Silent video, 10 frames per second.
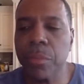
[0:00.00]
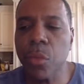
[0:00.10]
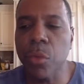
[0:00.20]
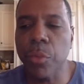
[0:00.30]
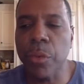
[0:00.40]

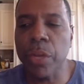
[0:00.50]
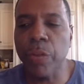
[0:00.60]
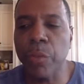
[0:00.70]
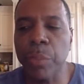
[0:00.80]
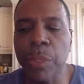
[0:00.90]
we're praying
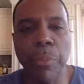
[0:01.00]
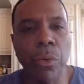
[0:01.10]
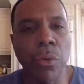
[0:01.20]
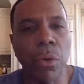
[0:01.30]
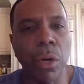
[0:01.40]
for
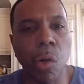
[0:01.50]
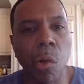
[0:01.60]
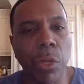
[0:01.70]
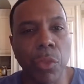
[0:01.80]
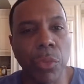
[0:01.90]
people who are
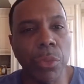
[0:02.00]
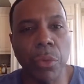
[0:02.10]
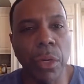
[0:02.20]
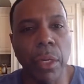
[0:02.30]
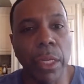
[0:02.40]
going
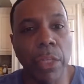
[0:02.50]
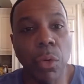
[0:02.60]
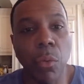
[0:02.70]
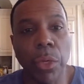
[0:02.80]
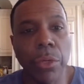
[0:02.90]
through. That's
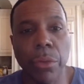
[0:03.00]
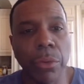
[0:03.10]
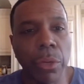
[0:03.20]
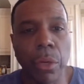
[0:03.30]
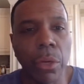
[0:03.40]
what we
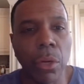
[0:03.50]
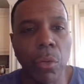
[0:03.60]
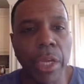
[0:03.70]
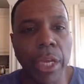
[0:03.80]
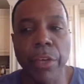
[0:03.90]
do.
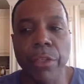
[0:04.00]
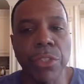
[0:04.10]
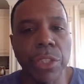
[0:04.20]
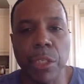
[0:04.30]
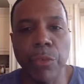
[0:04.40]
We
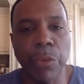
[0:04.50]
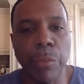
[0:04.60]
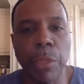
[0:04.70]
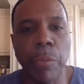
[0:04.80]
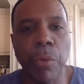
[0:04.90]
intercede for
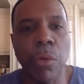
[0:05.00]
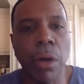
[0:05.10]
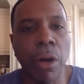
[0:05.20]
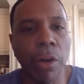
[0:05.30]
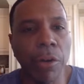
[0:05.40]
people who
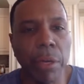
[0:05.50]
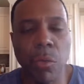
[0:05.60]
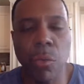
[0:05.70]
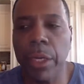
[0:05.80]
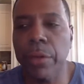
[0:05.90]
are
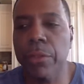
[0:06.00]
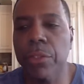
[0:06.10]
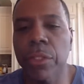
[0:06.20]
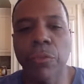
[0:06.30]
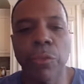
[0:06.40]
hurting. We
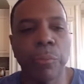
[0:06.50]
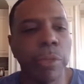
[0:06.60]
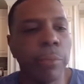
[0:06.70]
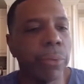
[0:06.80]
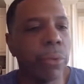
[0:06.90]
intercede for
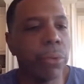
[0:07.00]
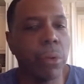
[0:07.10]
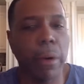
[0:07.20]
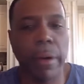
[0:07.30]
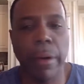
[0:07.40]
people who
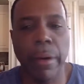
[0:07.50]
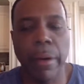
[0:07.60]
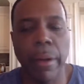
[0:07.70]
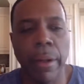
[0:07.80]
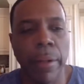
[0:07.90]

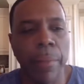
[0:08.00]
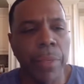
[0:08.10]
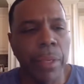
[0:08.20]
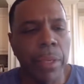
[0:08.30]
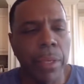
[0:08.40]

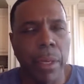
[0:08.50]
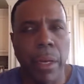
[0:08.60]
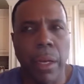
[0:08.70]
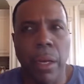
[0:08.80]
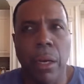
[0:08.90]

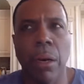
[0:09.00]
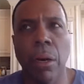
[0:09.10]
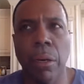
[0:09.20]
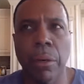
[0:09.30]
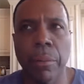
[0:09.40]
are
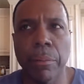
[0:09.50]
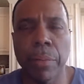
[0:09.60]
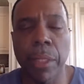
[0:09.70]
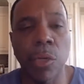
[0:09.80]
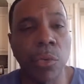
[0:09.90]

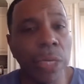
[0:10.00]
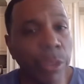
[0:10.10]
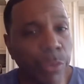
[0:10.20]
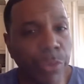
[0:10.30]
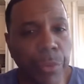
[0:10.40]
in
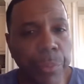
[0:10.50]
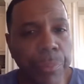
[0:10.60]
grief.